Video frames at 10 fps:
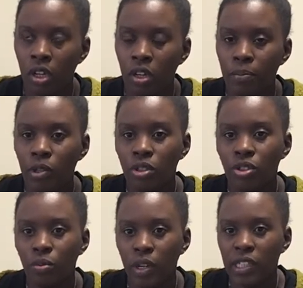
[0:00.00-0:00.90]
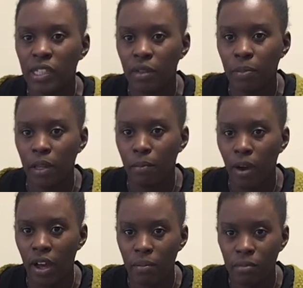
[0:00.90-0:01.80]
I'm not sure what it's going to be, but
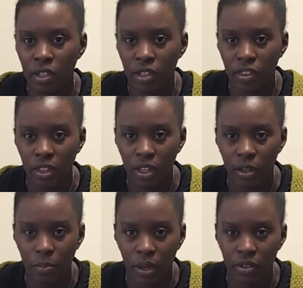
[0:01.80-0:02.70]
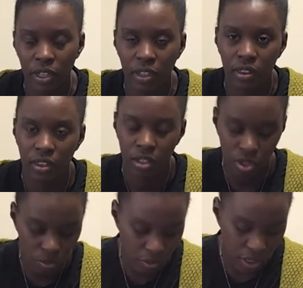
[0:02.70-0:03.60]
I'm going to think about it
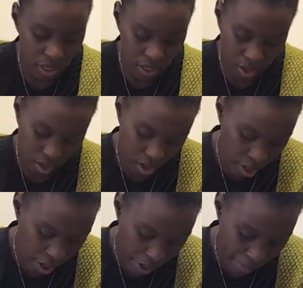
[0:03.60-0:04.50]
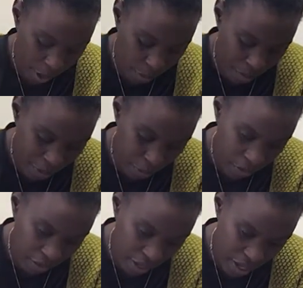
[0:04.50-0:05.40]
this week. I'll probably put
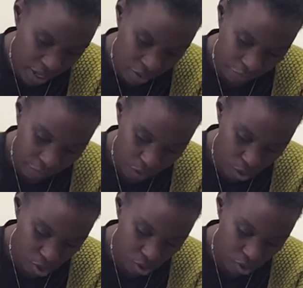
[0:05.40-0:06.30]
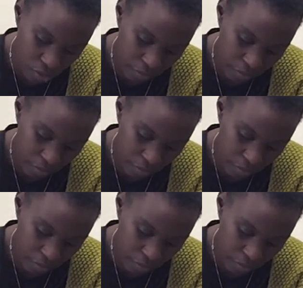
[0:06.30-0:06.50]
that in for